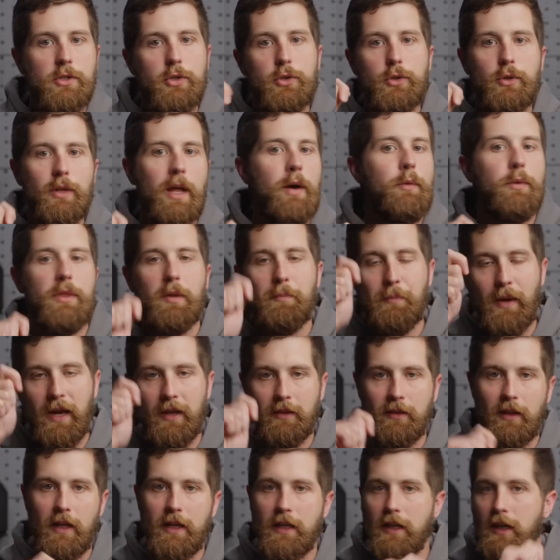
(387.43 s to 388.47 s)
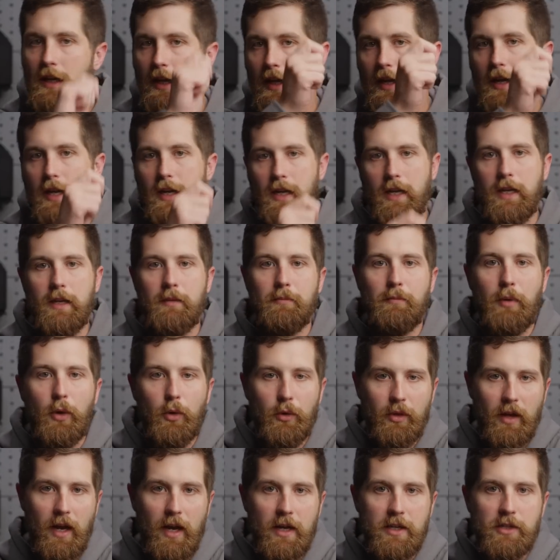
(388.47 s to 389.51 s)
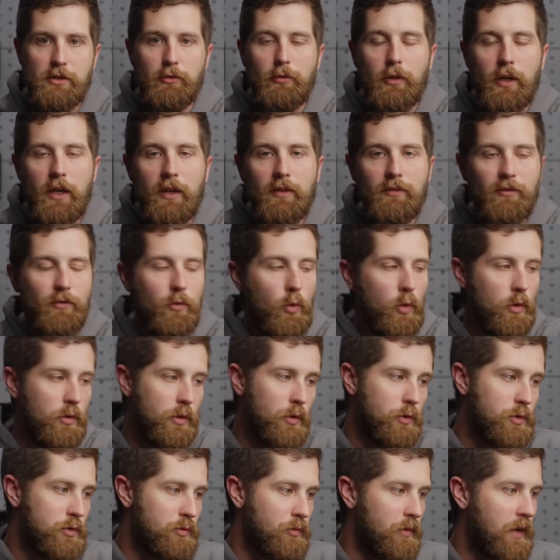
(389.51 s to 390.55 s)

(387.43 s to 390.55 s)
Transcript: Do that with a pen light in both eyes looking for those